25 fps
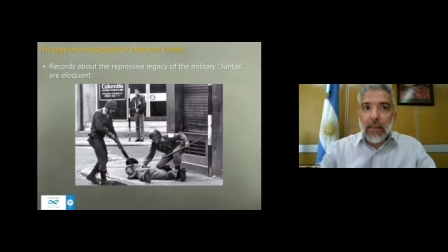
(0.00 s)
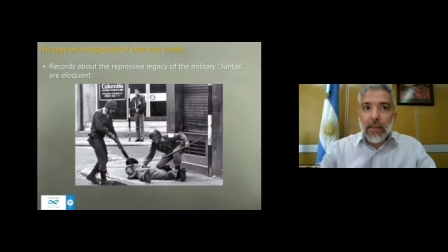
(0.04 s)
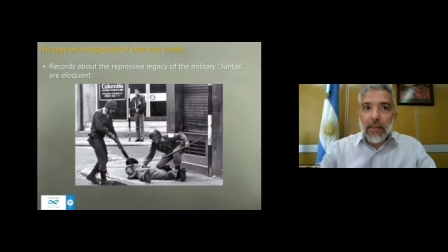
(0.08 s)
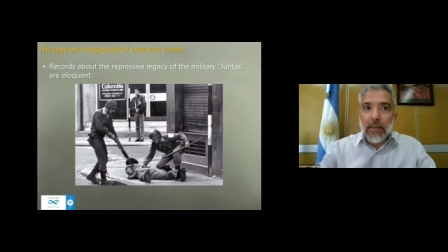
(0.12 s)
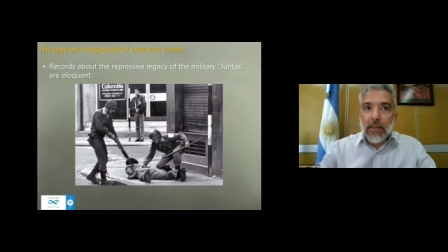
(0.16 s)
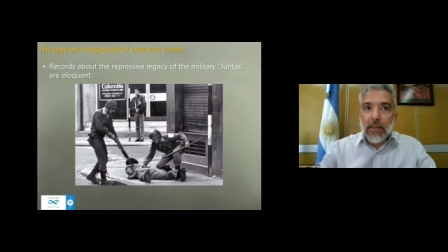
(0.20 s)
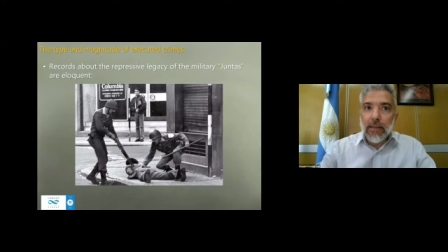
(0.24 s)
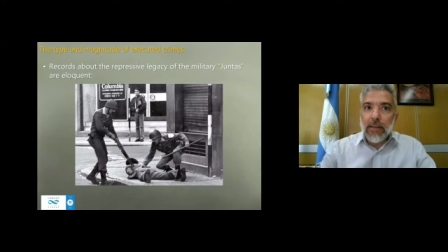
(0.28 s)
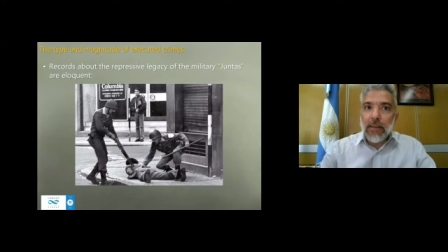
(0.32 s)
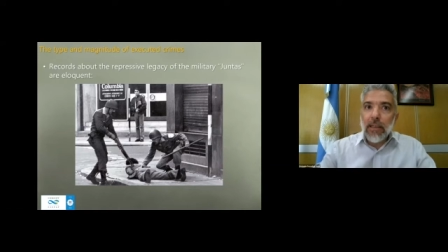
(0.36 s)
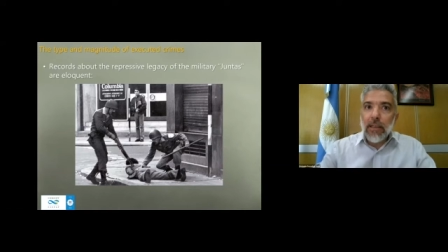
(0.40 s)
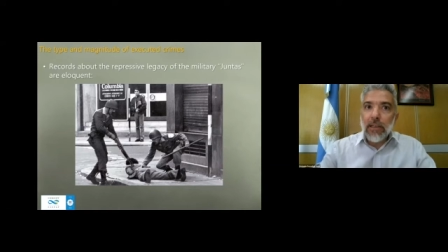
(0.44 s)

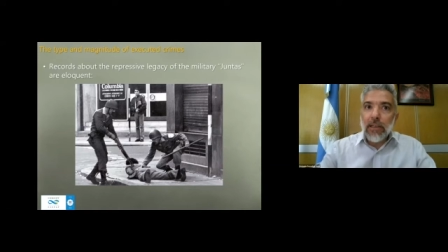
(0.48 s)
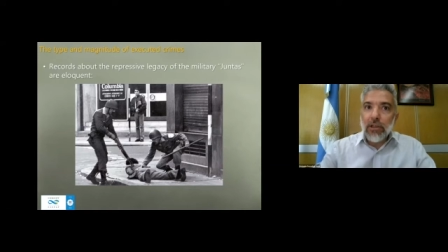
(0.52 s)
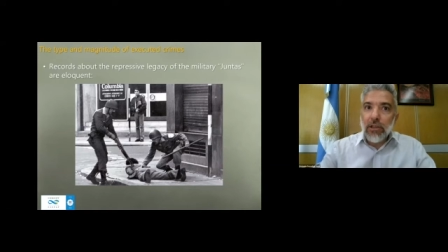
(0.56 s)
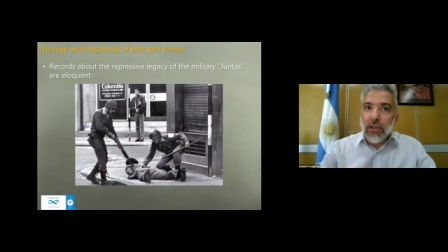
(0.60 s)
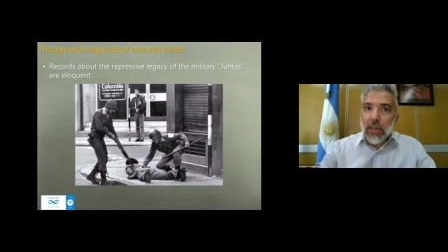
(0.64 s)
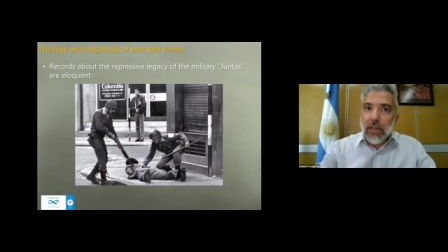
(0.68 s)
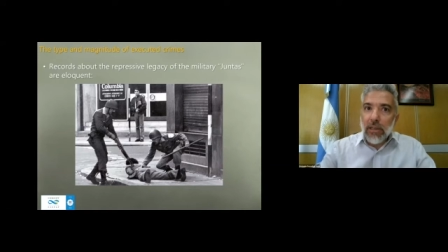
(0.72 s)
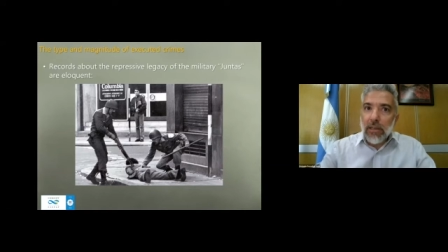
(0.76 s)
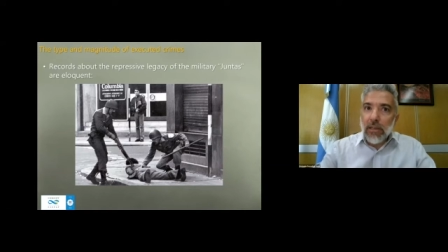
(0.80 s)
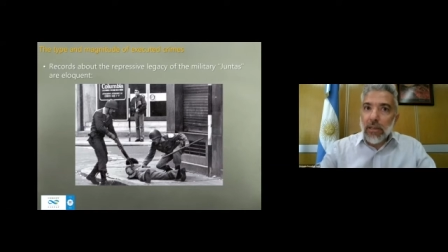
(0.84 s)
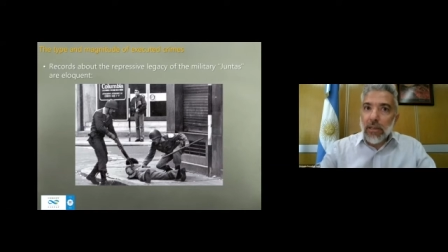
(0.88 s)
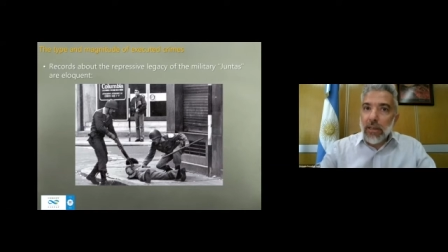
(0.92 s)
cases, the
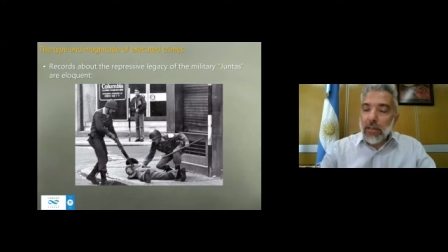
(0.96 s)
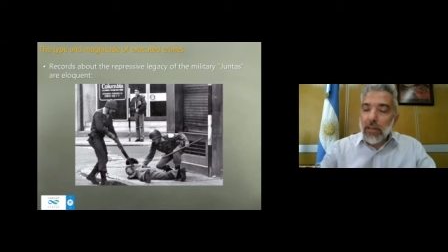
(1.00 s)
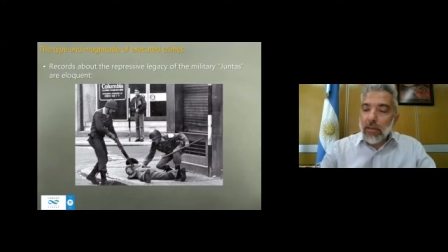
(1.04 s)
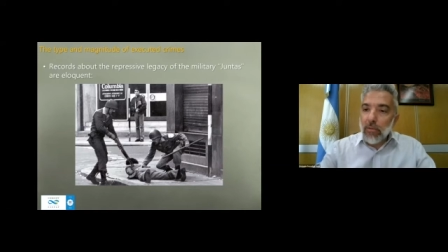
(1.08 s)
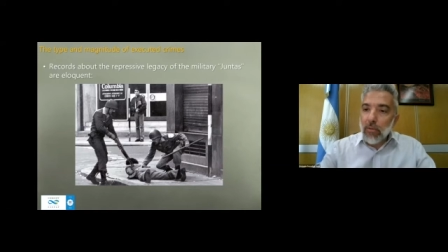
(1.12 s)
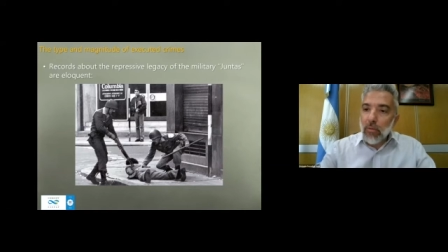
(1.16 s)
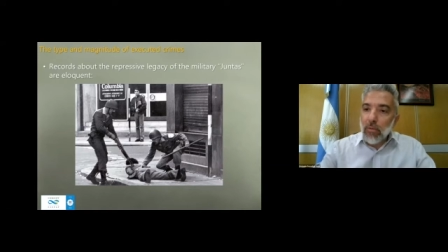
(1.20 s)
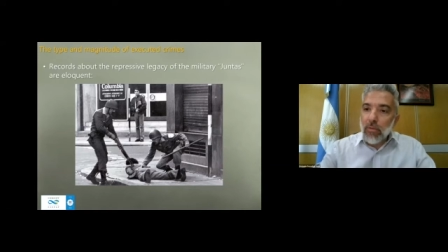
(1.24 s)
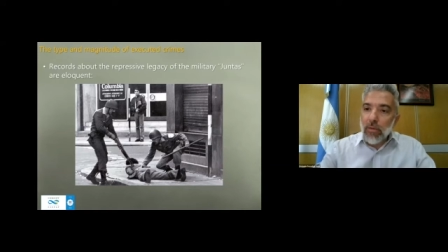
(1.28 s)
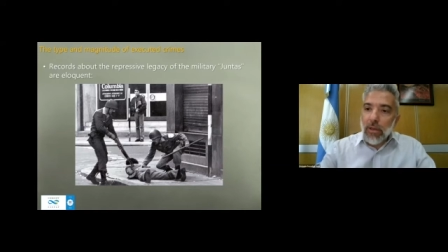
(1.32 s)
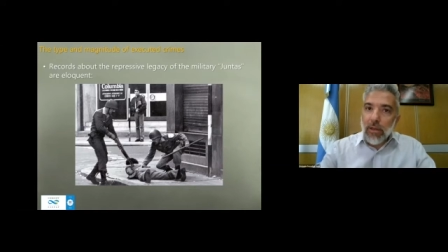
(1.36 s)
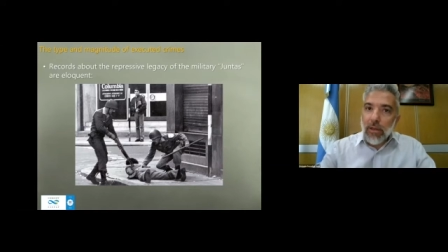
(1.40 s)

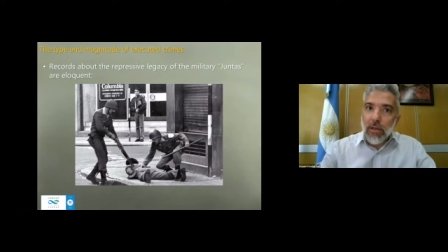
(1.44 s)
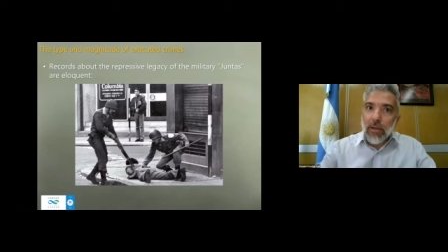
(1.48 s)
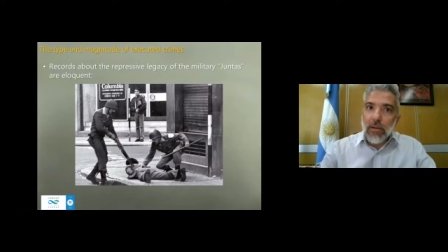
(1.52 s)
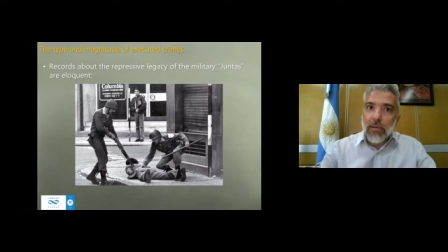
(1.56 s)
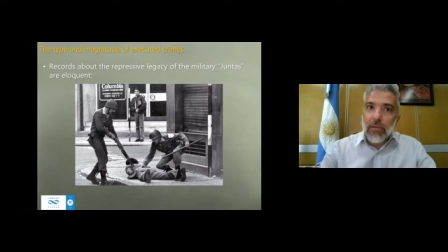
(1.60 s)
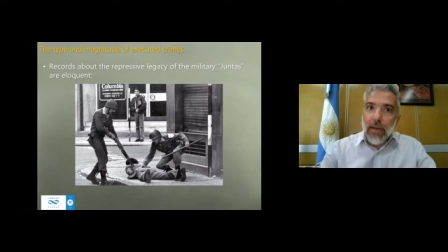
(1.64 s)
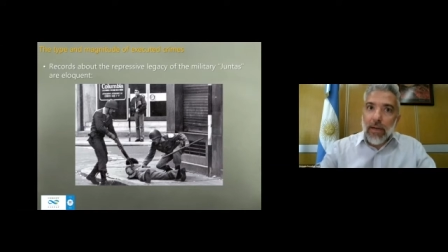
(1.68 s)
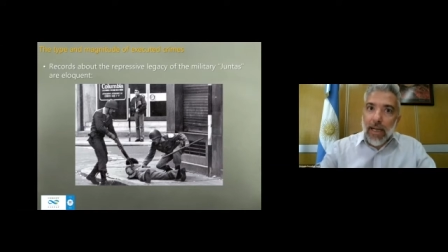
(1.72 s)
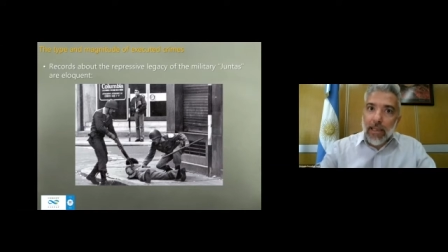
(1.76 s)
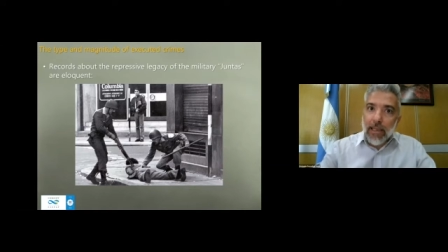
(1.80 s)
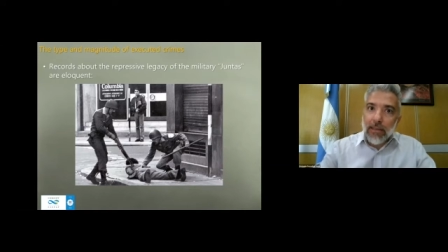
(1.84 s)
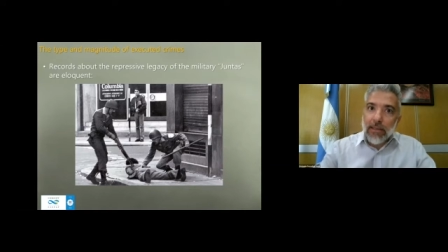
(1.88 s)
children were
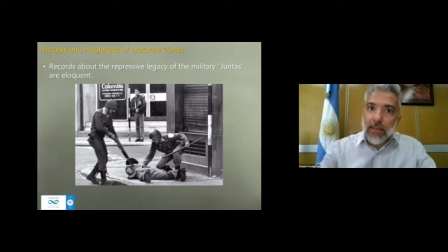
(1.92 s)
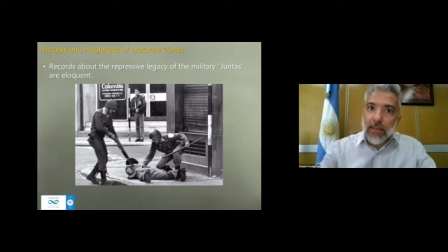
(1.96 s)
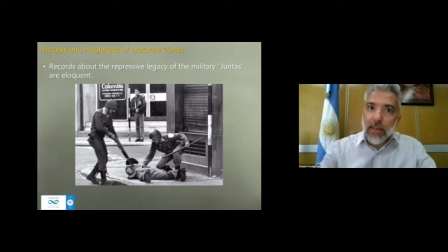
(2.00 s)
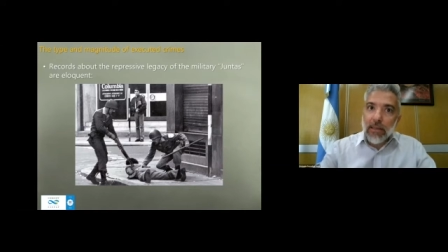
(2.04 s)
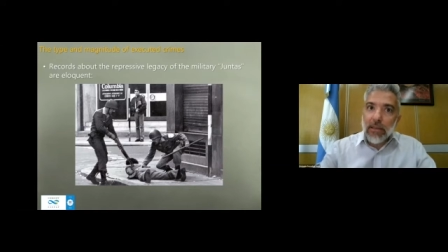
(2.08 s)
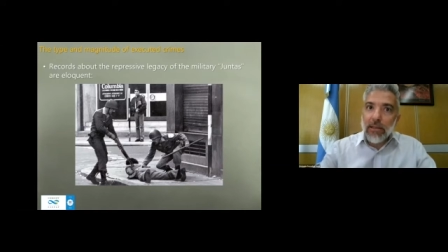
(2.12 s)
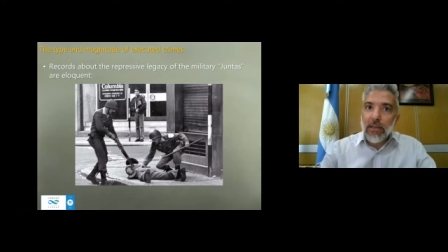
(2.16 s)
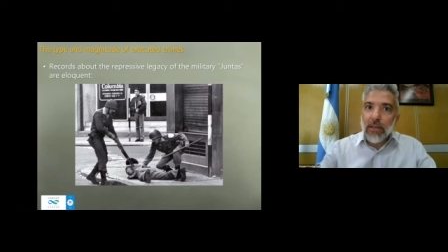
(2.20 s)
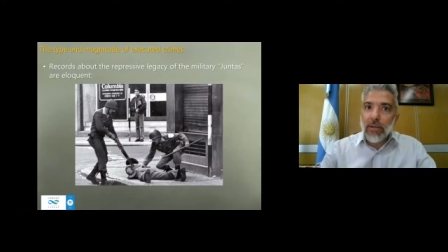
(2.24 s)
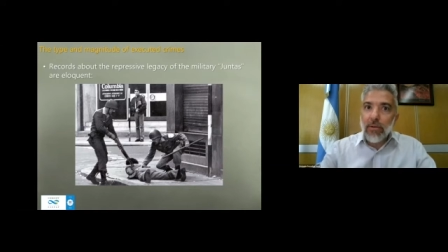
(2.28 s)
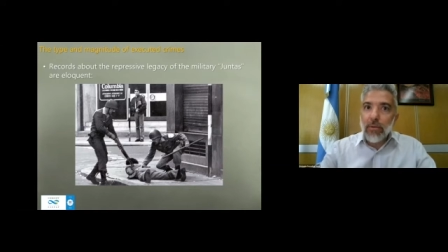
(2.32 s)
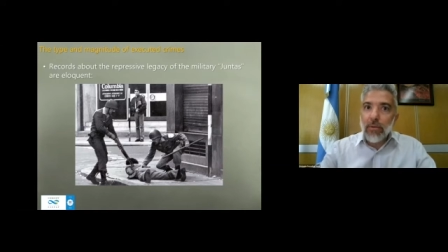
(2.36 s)

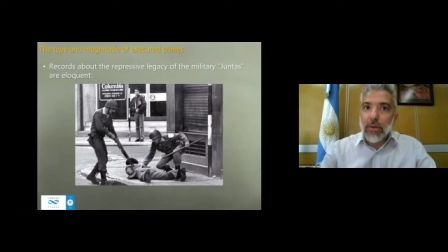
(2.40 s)
raised